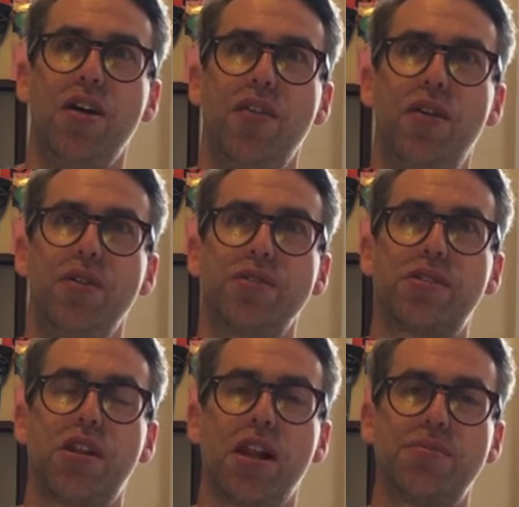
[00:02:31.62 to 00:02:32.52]
those
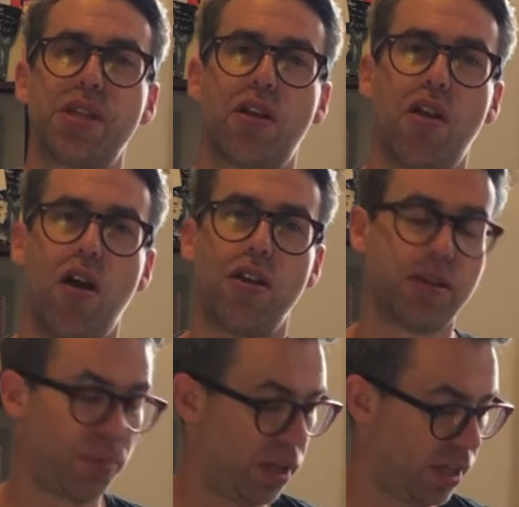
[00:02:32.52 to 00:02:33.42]
clubs that are hard
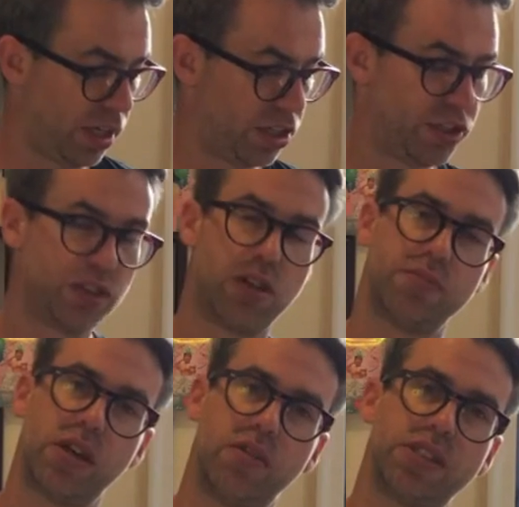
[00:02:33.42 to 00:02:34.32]
to play in because your
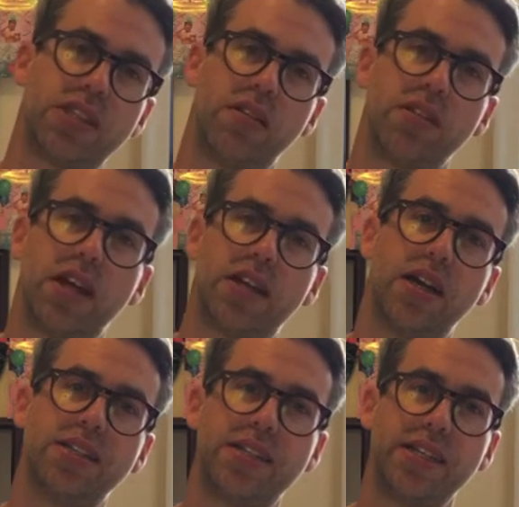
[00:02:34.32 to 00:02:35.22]
drums always sound
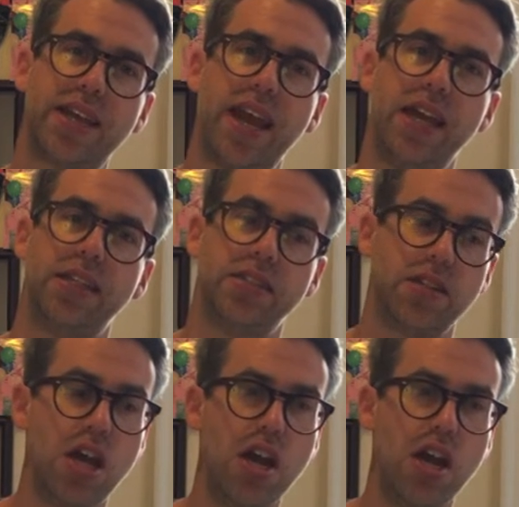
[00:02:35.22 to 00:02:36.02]
like tin cans.